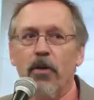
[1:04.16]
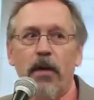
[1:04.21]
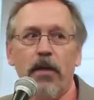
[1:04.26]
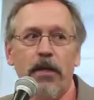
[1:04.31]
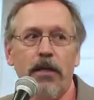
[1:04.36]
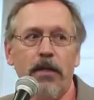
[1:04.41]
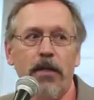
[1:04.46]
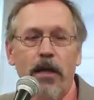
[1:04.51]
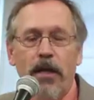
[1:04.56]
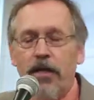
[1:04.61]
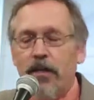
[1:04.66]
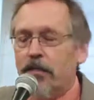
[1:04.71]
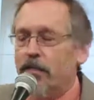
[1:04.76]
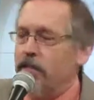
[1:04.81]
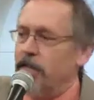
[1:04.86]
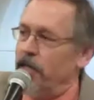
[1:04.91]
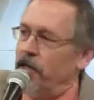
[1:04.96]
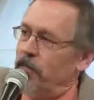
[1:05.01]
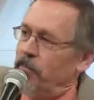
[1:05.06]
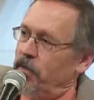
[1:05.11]
go out at night and
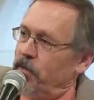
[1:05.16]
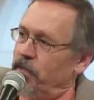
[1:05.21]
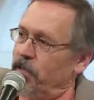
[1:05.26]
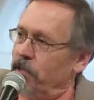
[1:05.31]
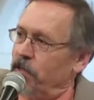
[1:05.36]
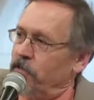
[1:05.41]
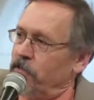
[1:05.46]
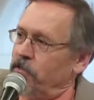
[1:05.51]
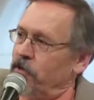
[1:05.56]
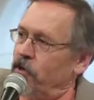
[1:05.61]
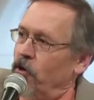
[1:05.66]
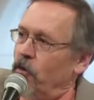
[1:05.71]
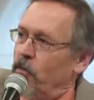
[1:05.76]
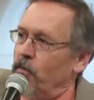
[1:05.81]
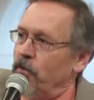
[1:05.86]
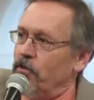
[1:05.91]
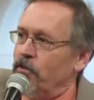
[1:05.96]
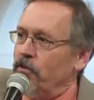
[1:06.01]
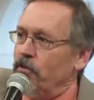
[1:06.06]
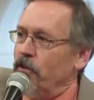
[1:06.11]
set up the
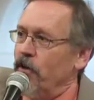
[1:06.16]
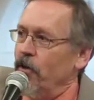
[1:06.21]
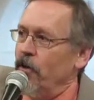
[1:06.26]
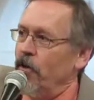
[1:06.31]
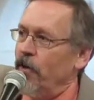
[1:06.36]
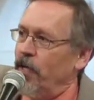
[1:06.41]
telescope and